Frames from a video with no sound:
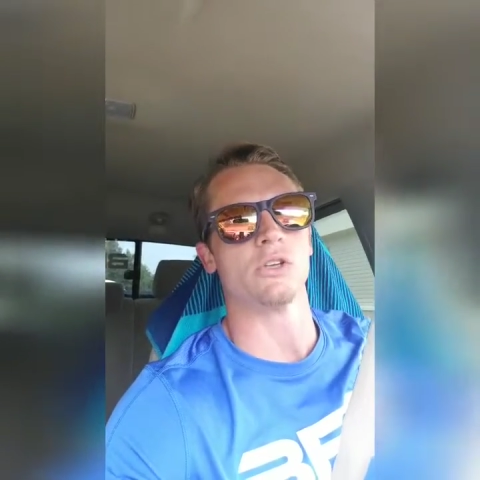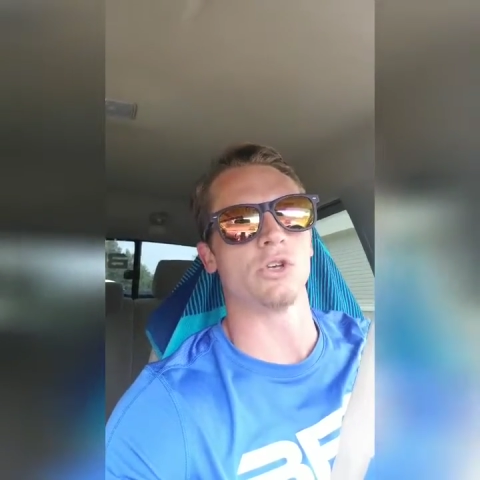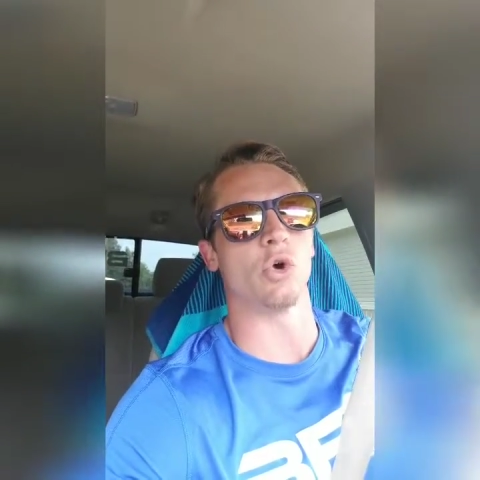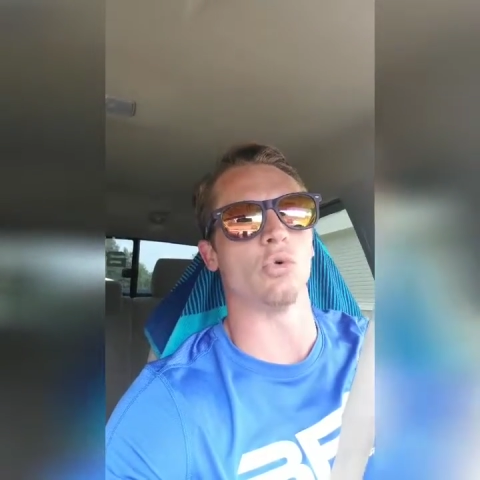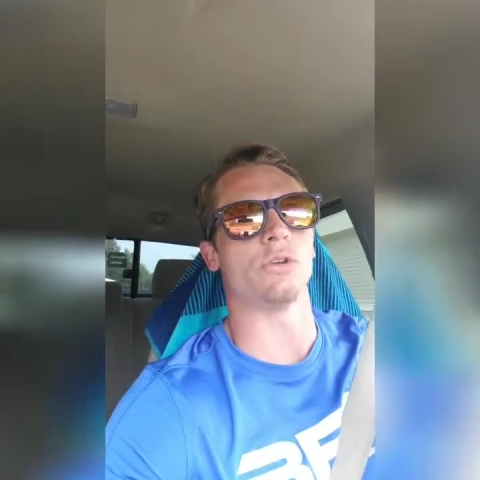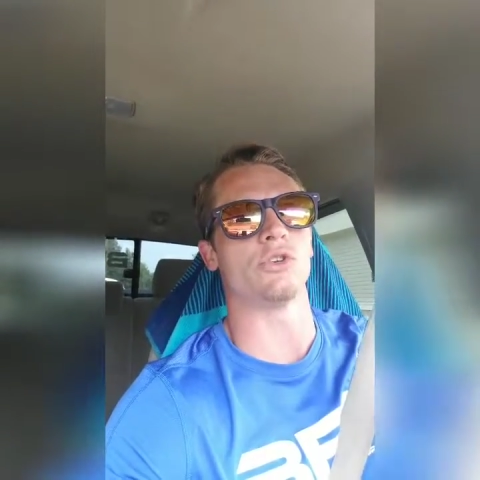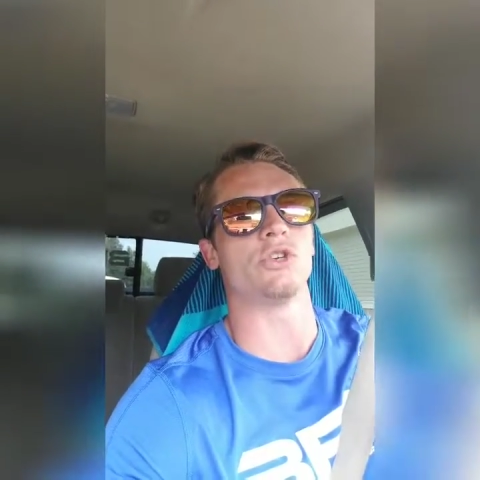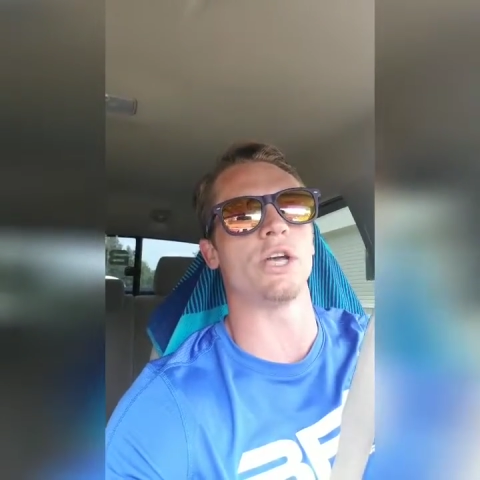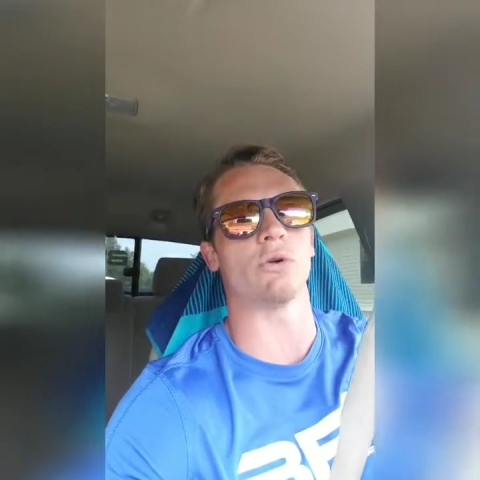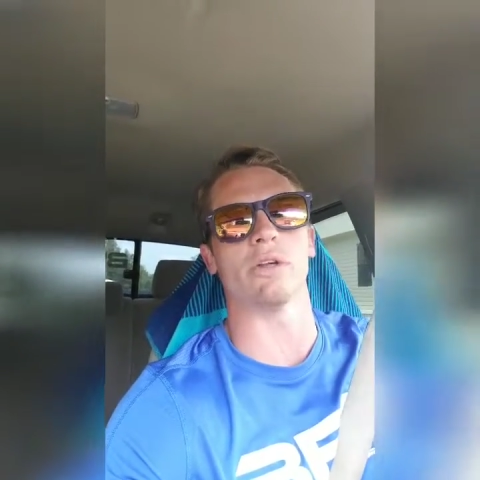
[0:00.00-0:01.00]
So
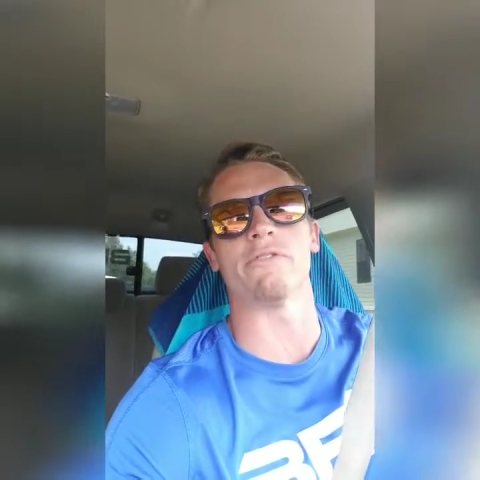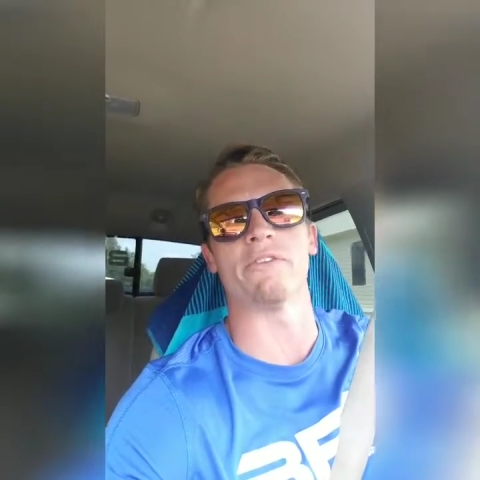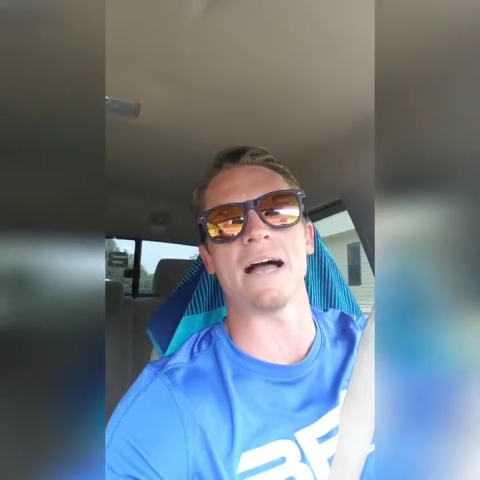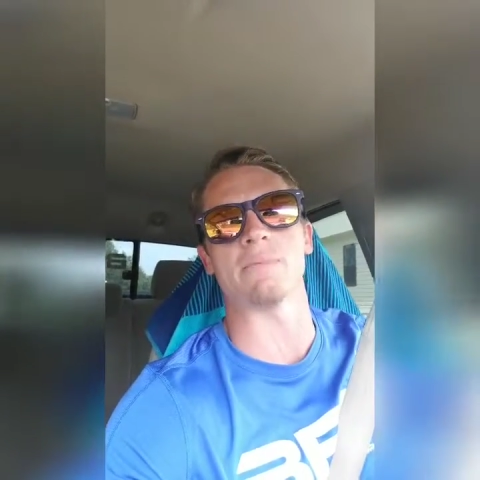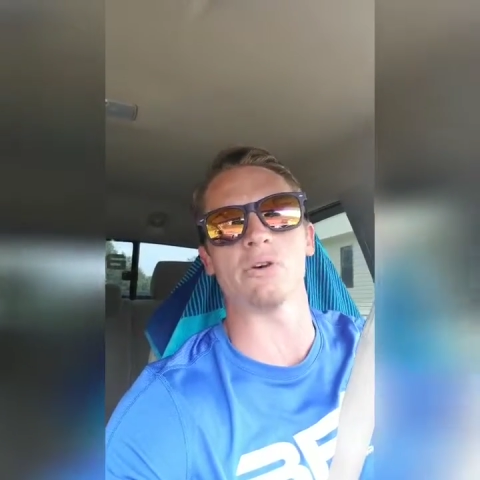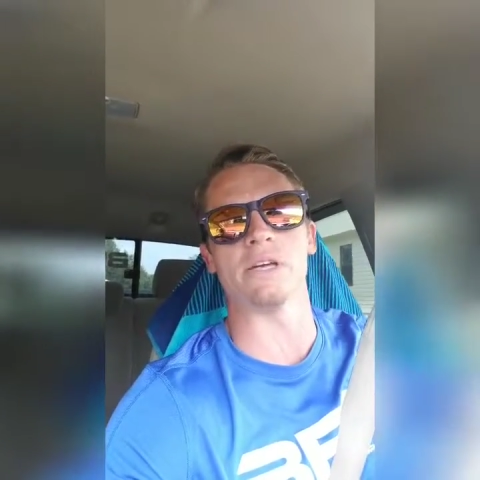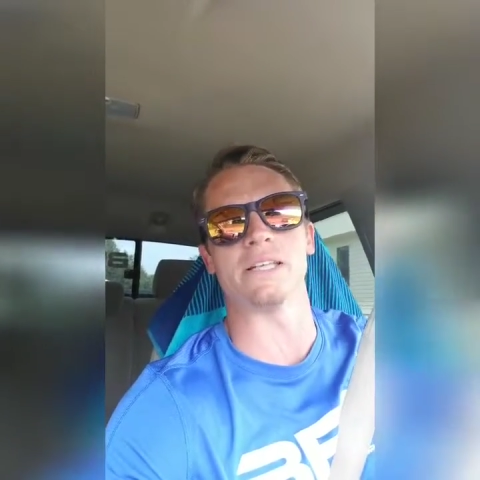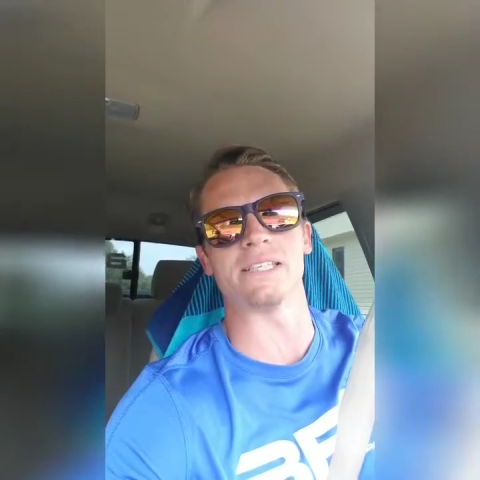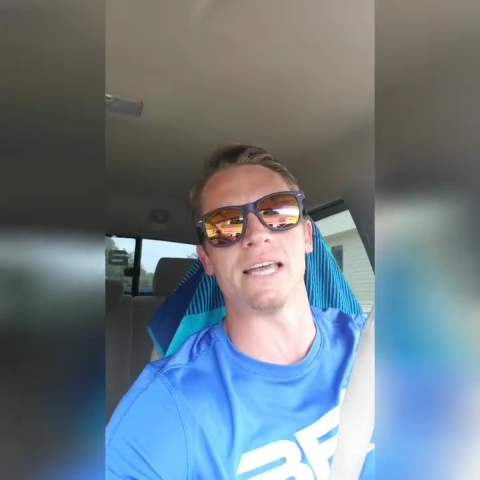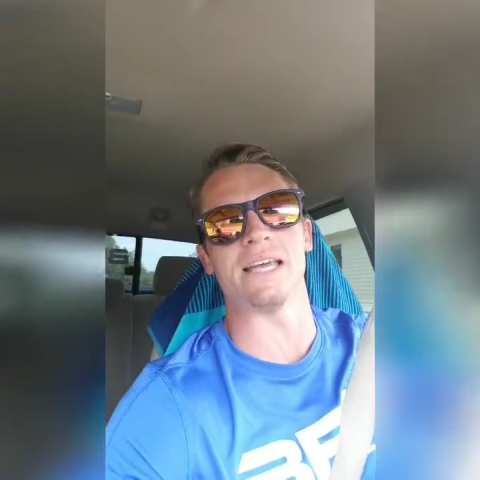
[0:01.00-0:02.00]
generally fiber
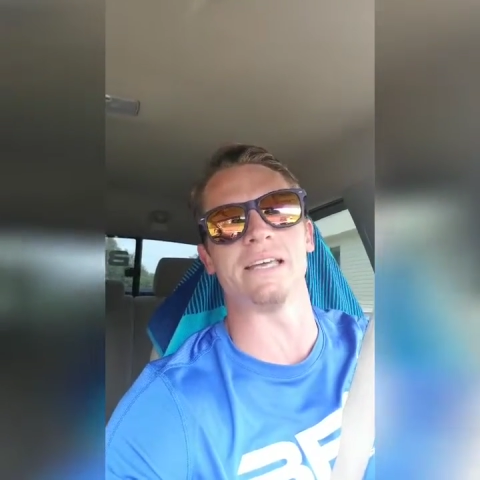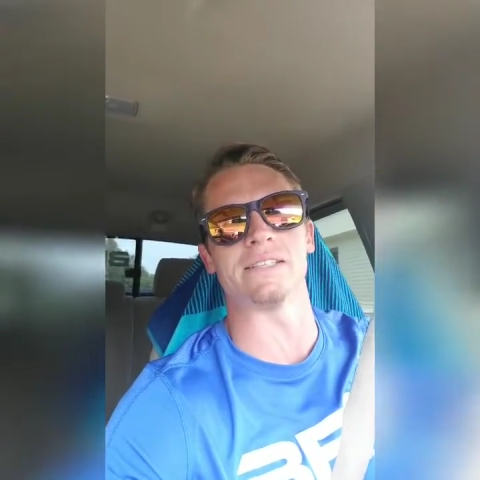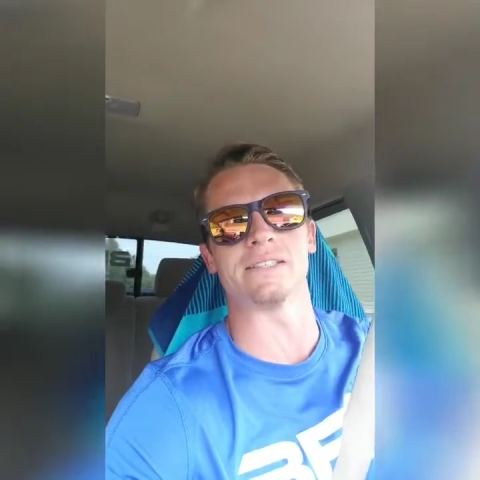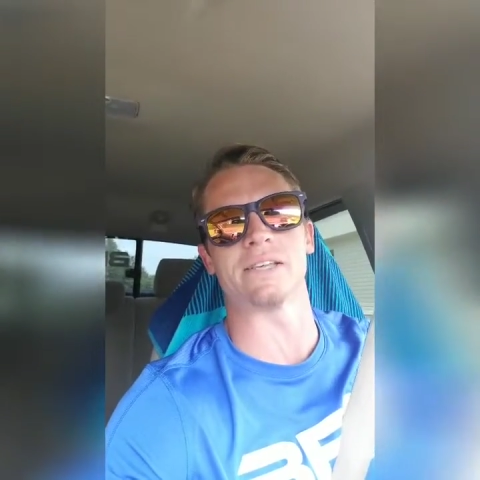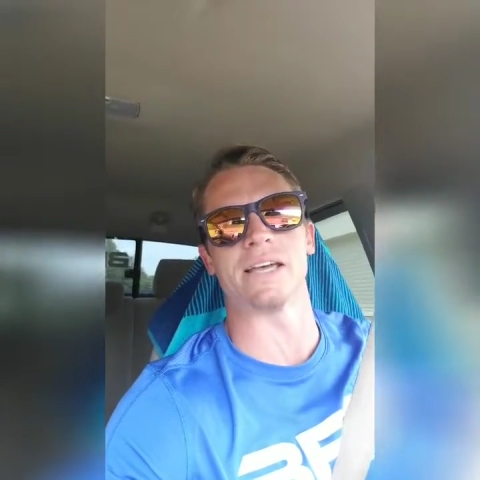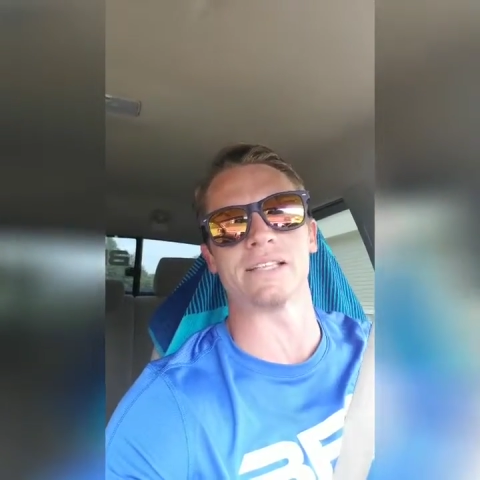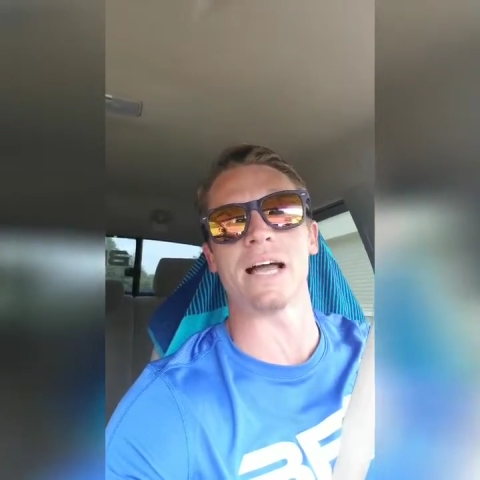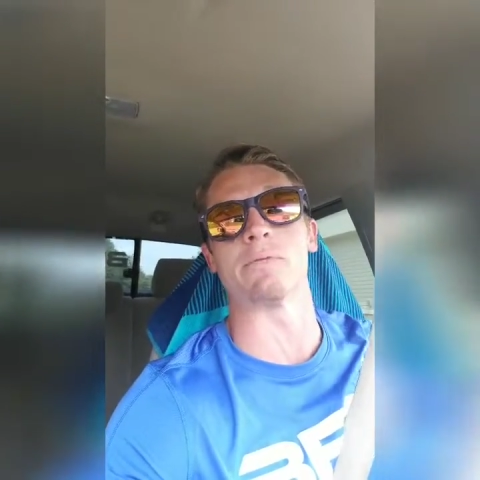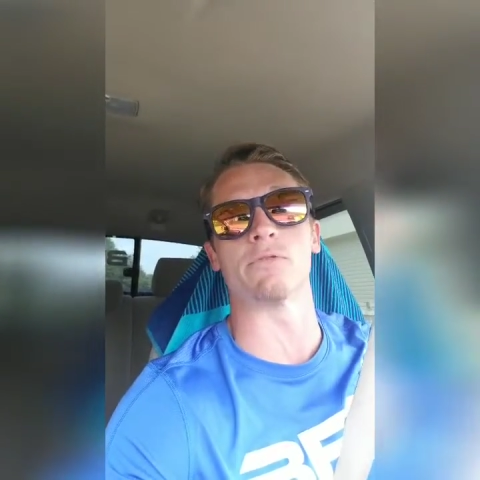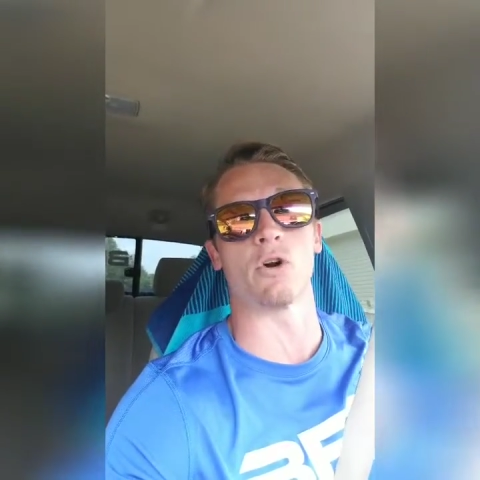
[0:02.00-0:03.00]
is a type of